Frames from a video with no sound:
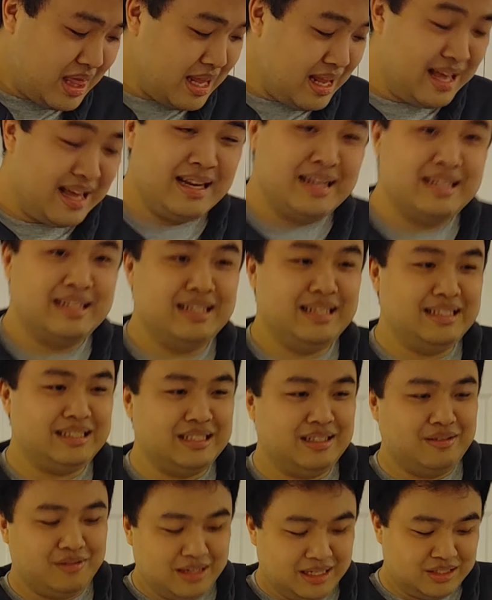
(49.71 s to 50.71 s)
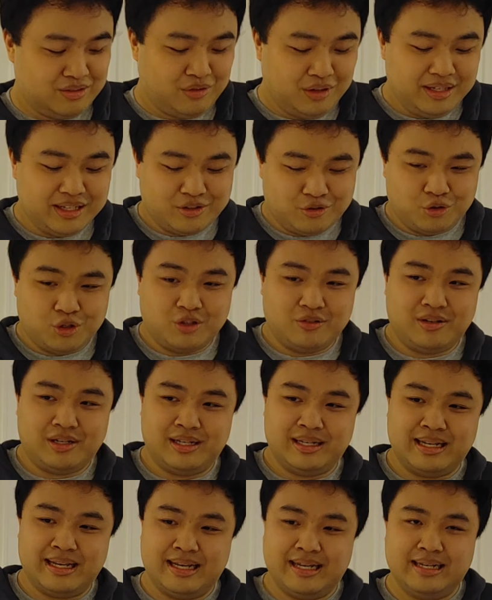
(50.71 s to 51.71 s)
And it's a it's a really cool
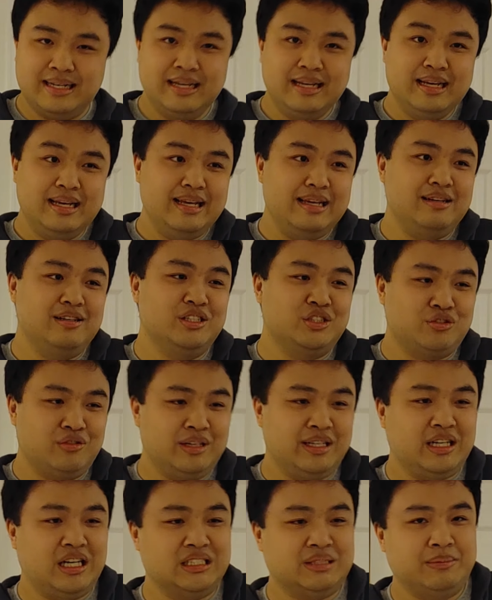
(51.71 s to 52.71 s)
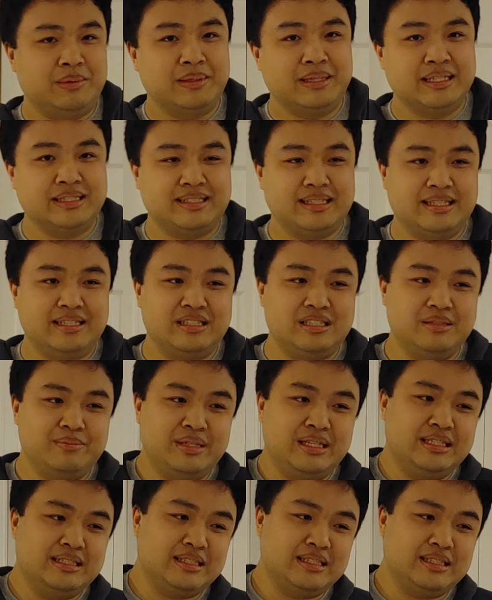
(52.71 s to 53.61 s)
one, and it was really awesome of them to send it to me.